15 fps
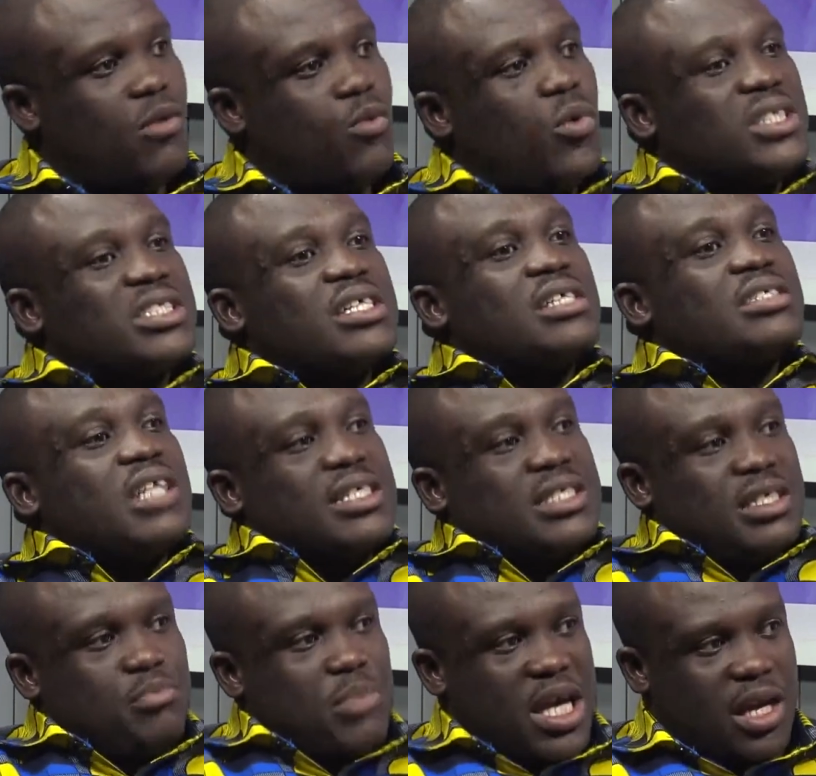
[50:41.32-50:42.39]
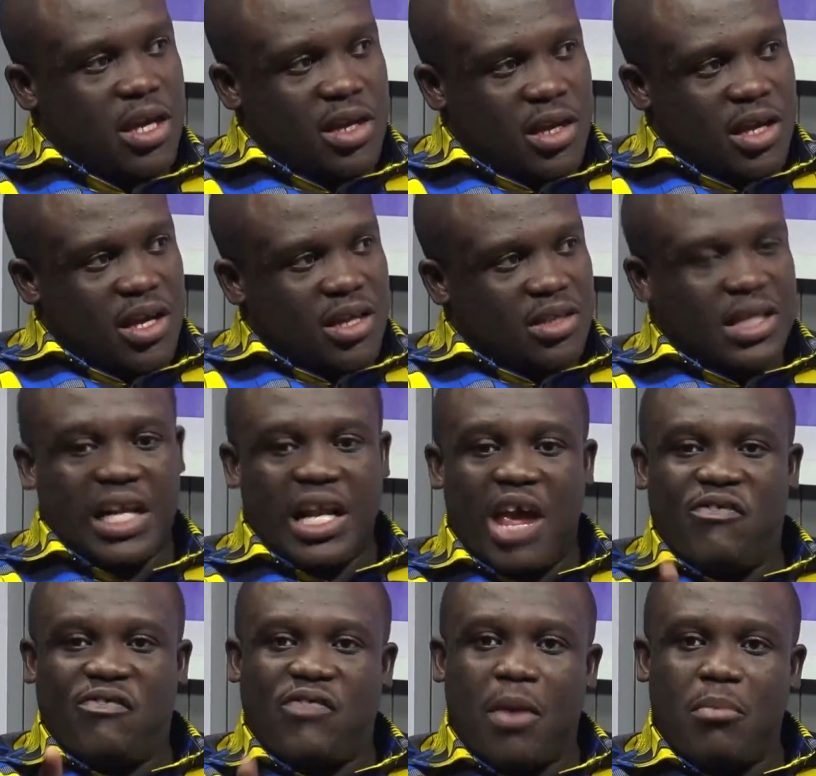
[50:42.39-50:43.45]
What sense does it make that
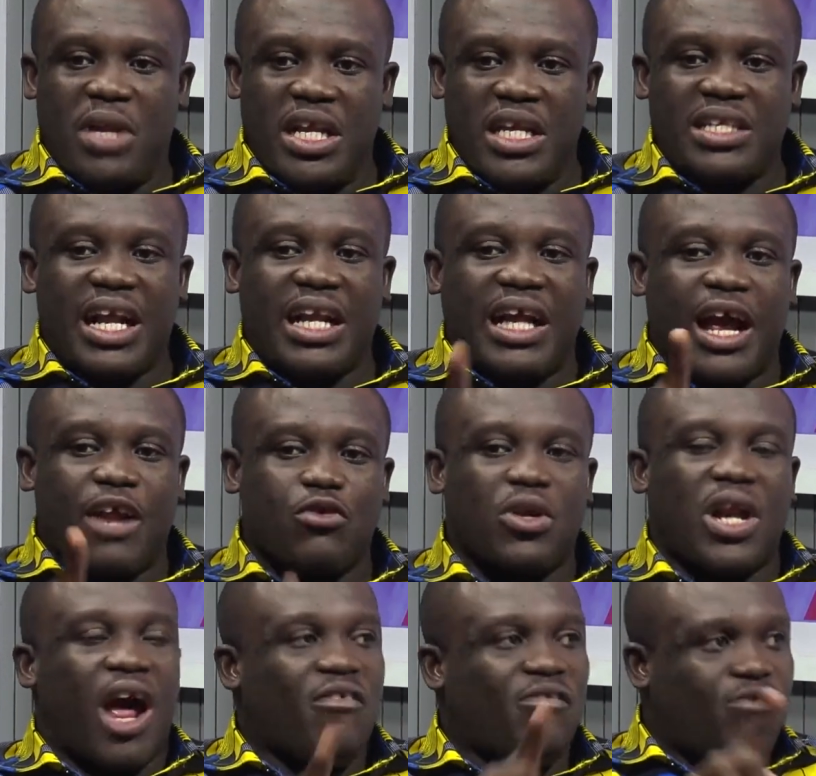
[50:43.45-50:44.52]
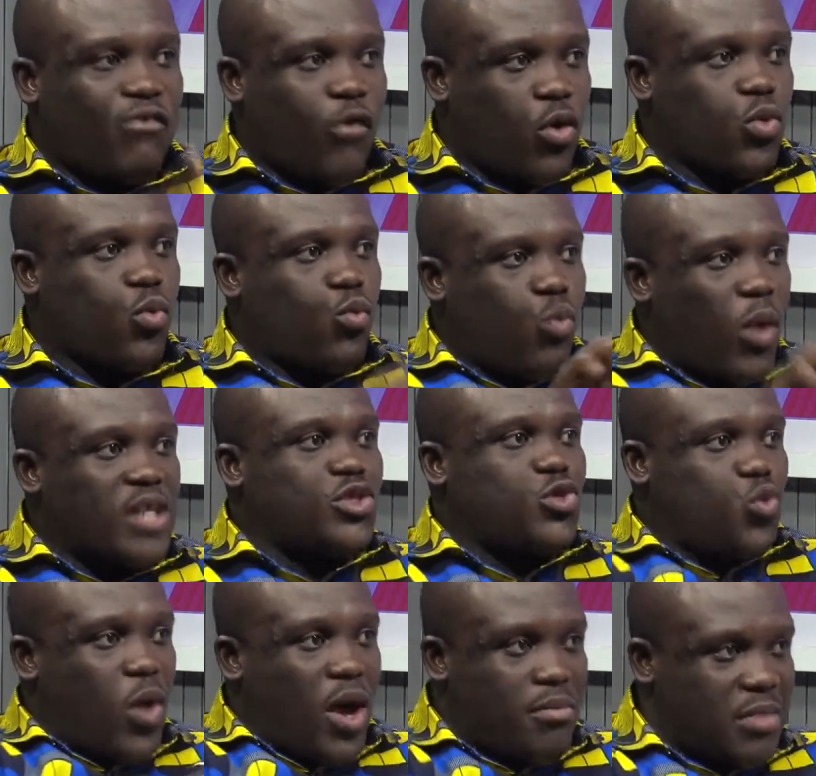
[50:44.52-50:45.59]
a family that cannot afford one
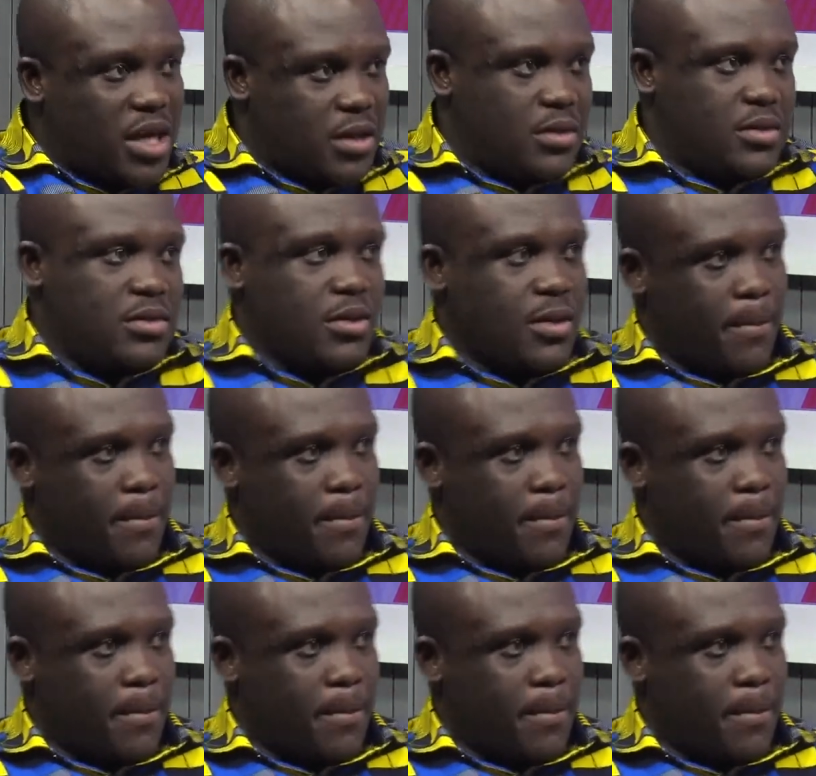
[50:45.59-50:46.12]
square meal